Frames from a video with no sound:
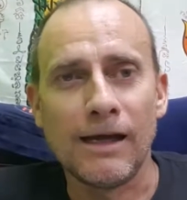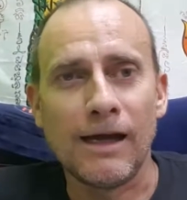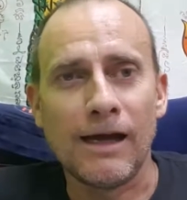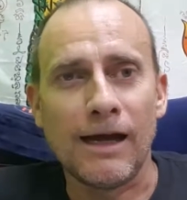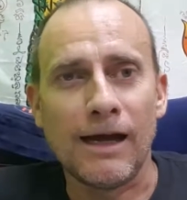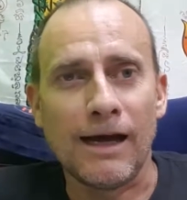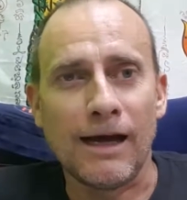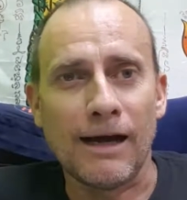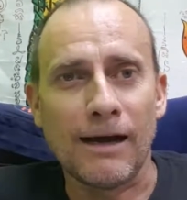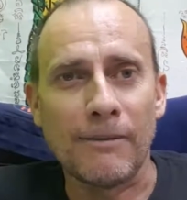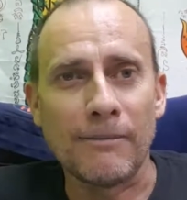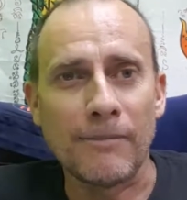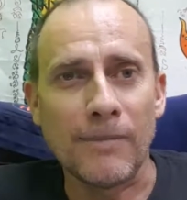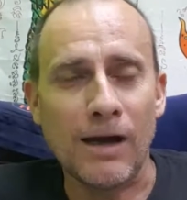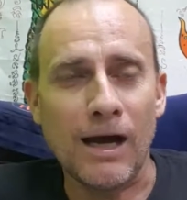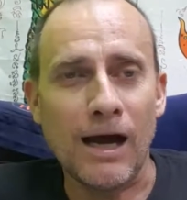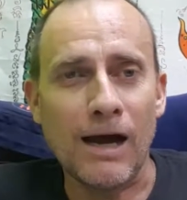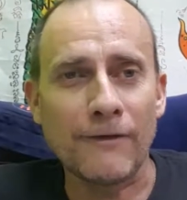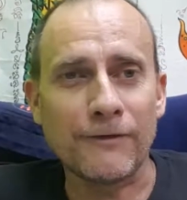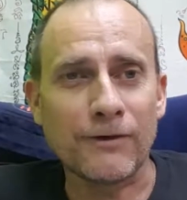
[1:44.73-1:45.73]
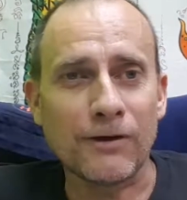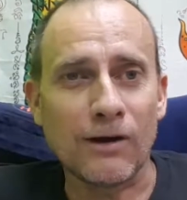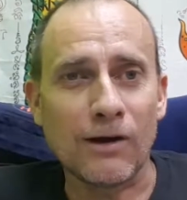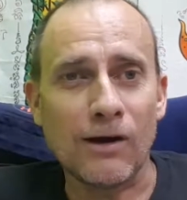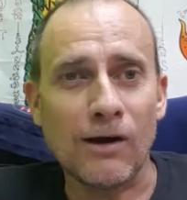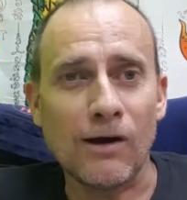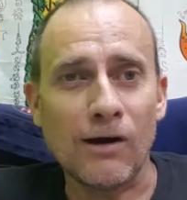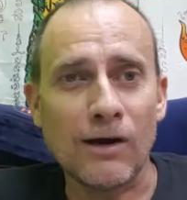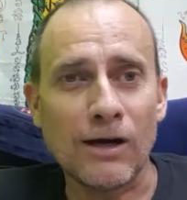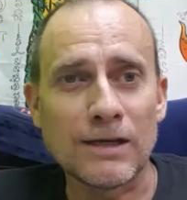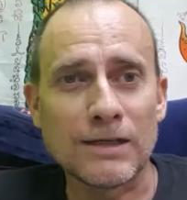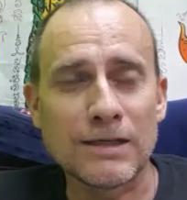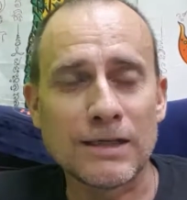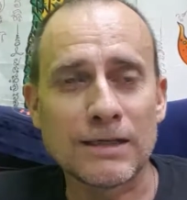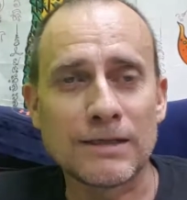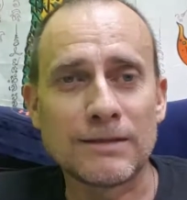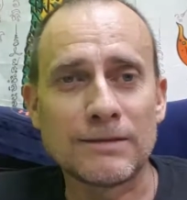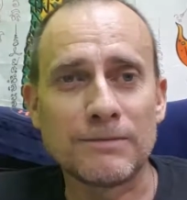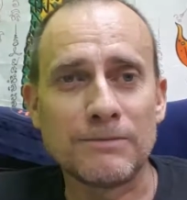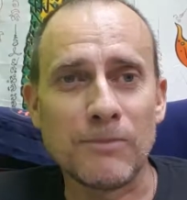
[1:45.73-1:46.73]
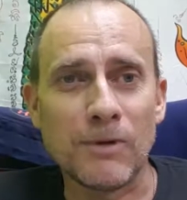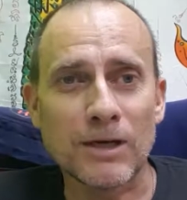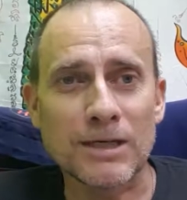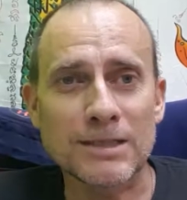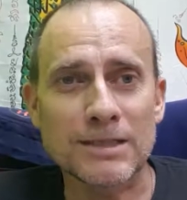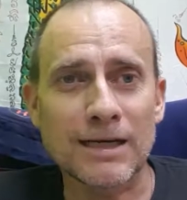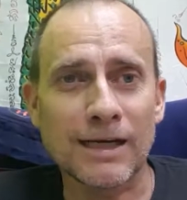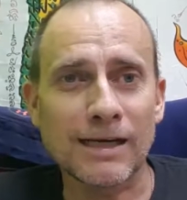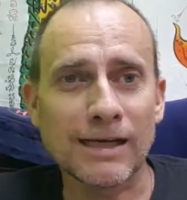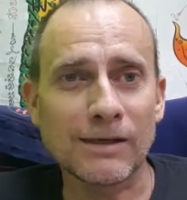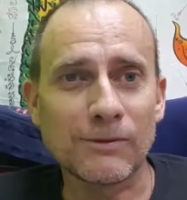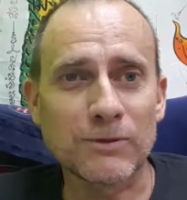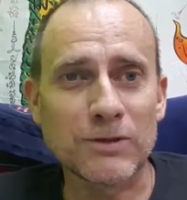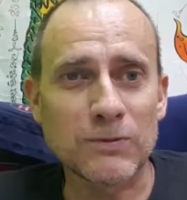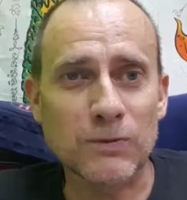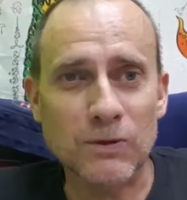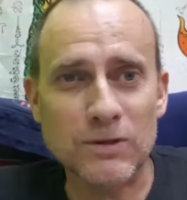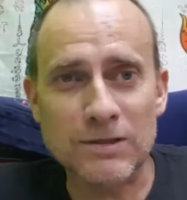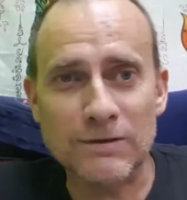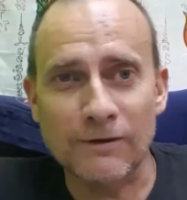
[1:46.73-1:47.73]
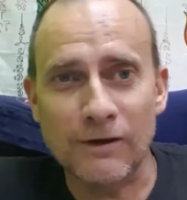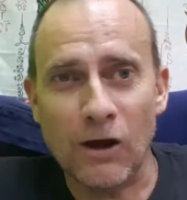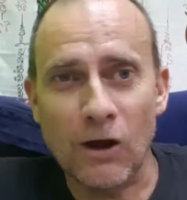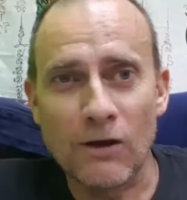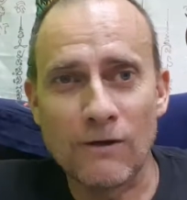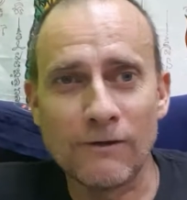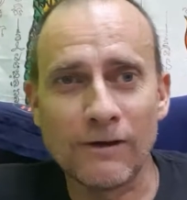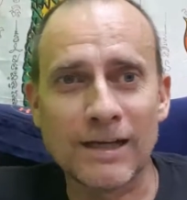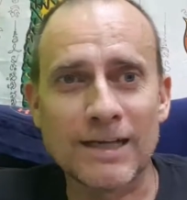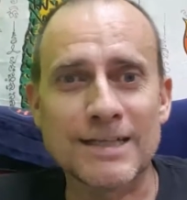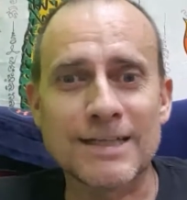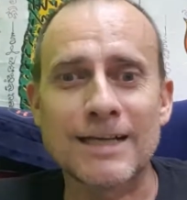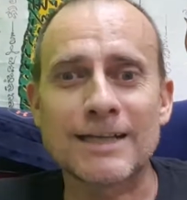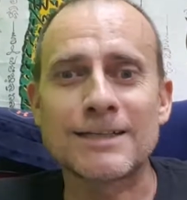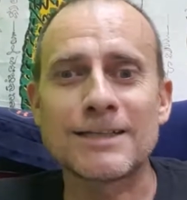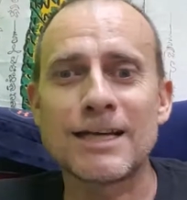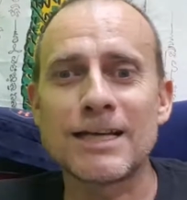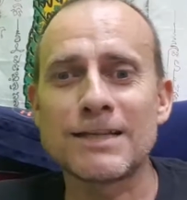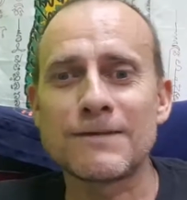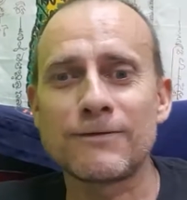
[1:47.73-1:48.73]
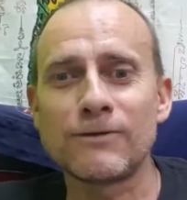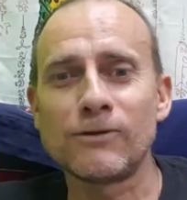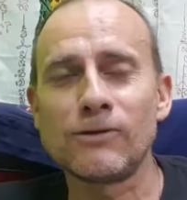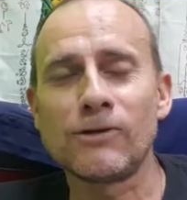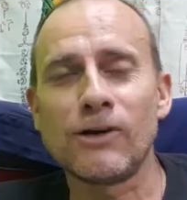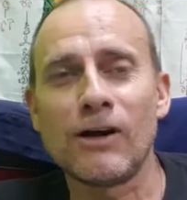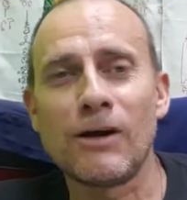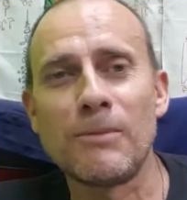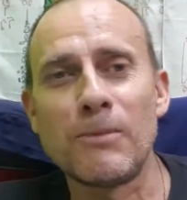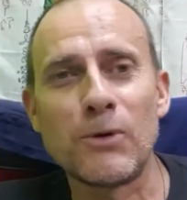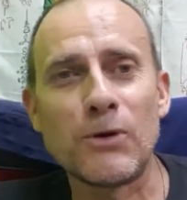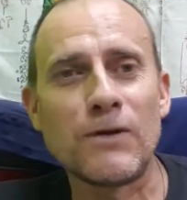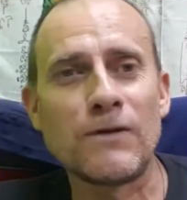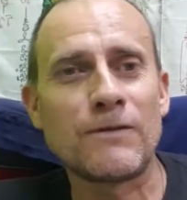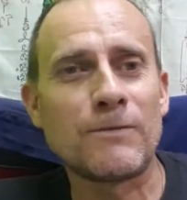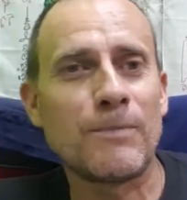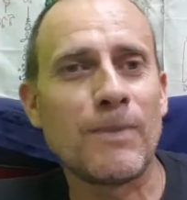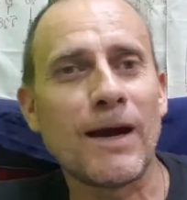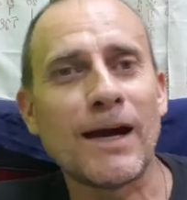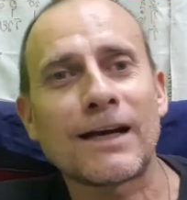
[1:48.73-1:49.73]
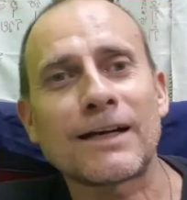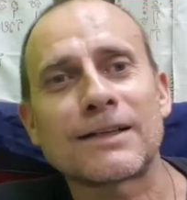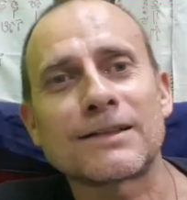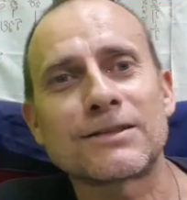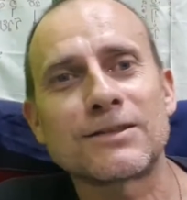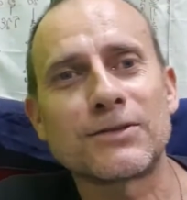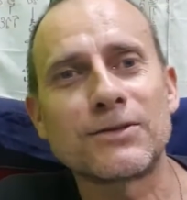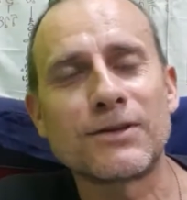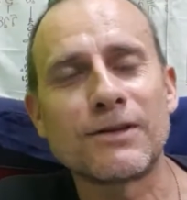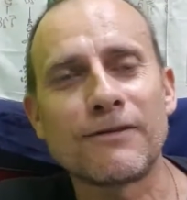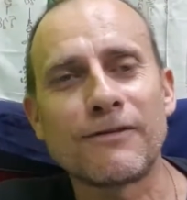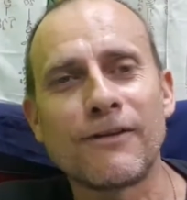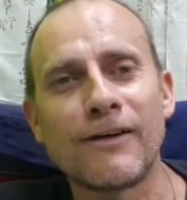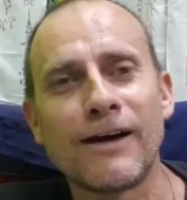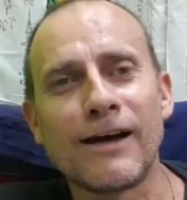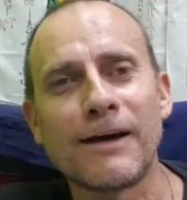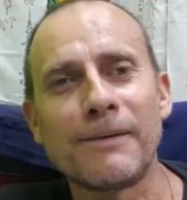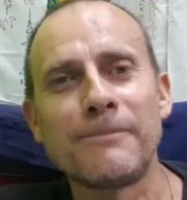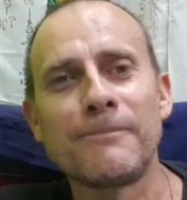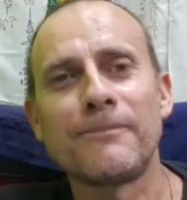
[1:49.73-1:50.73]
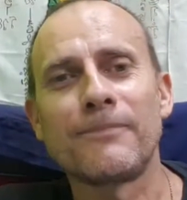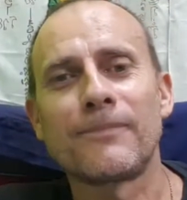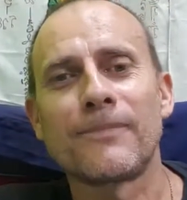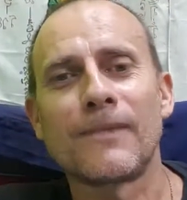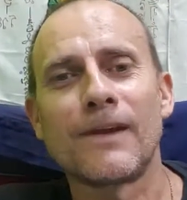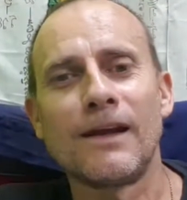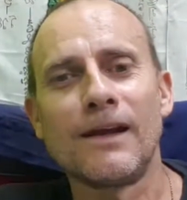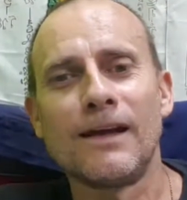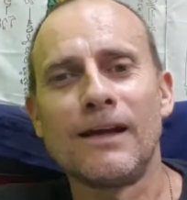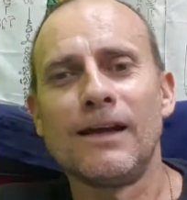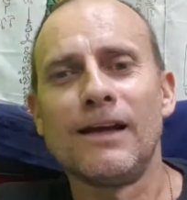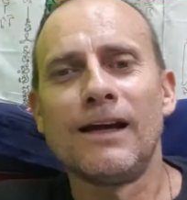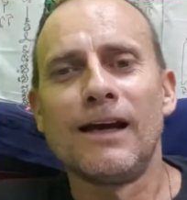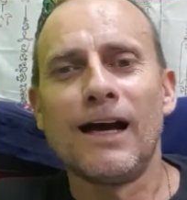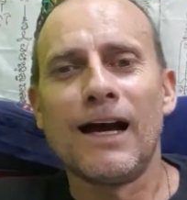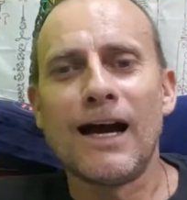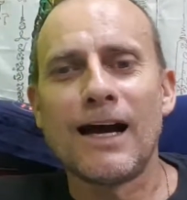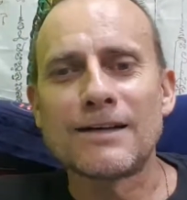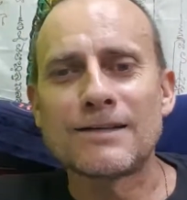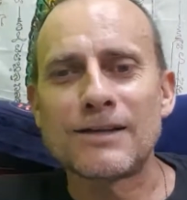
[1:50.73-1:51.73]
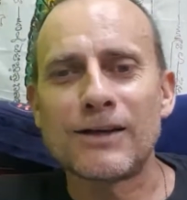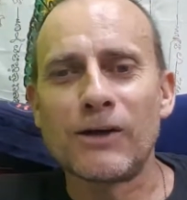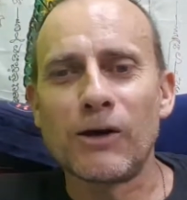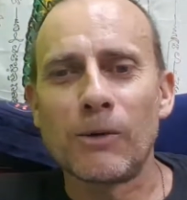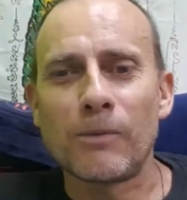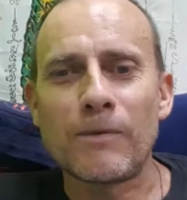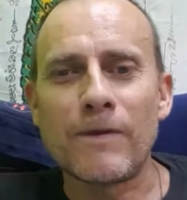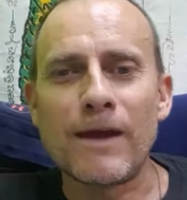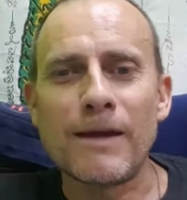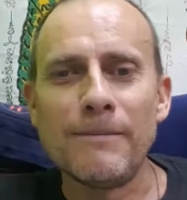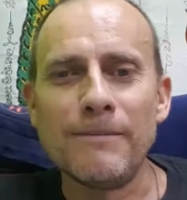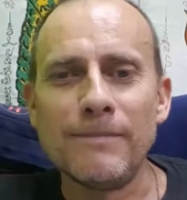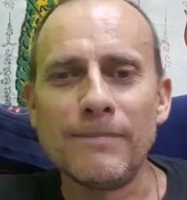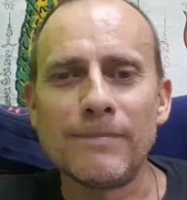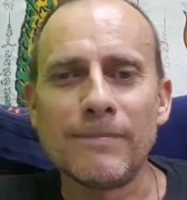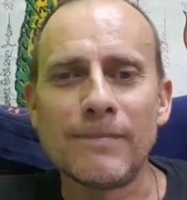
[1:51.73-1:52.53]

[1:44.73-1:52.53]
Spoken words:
After I did my studying, which wasn't overly successful, I moved back to the farm to help them.